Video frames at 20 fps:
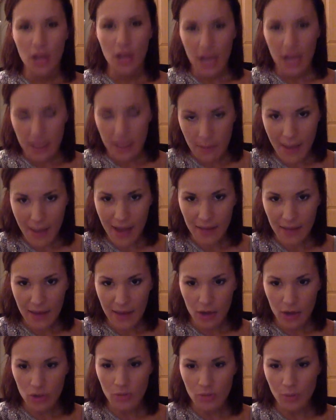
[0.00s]
in the back of that
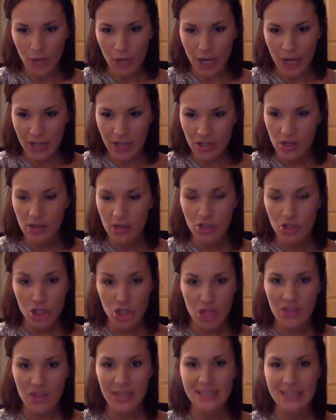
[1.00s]
girl's brain,
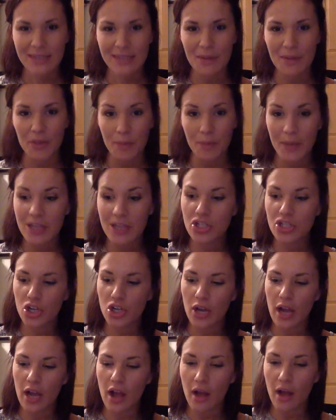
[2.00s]
she thinks about the
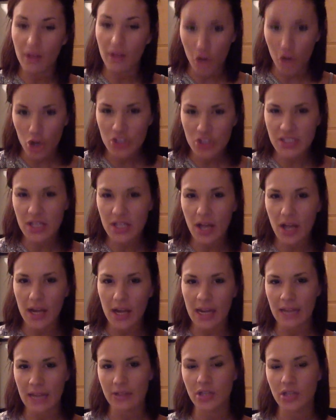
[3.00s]
picture of her son
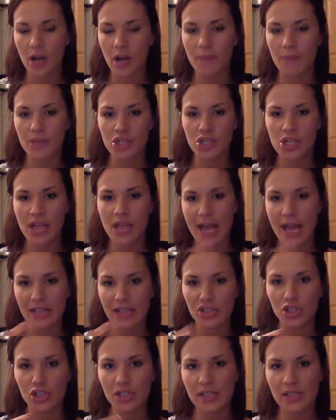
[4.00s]
in the tub that she
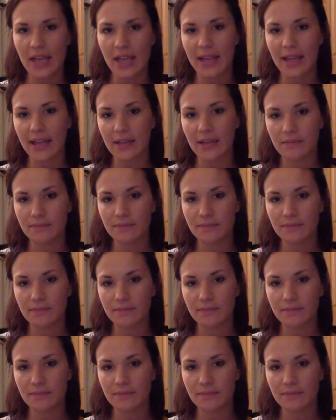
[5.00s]
has just like it.